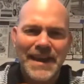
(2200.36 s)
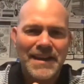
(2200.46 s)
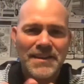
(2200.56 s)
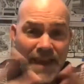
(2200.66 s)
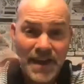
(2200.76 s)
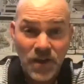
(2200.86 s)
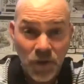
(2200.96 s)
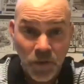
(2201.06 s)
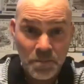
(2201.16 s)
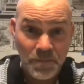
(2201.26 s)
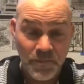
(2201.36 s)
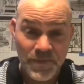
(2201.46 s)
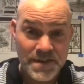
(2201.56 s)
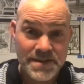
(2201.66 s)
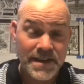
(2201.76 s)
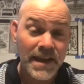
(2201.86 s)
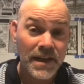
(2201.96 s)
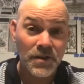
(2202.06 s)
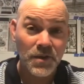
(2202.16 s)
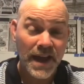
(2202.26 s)
that whole
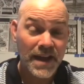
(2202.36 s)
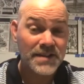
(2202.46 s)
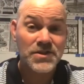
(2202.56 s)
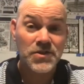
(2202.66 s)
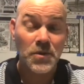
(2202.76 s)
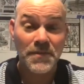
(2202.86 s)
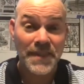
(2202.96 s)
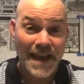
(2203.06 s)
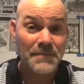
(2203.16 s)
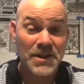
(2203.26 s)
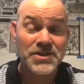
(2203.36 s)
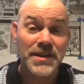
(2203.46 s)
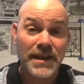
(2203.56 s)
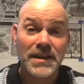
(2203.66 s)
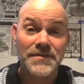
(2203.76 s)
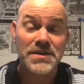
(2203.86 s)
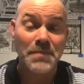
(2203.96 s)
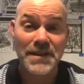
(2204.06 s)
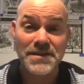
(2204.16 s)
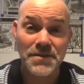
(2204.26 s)
scan had so that much negative
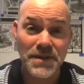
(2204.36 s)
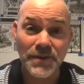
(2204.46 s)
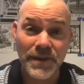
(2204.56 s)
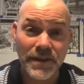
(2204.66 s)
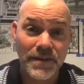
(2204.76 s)
space around it.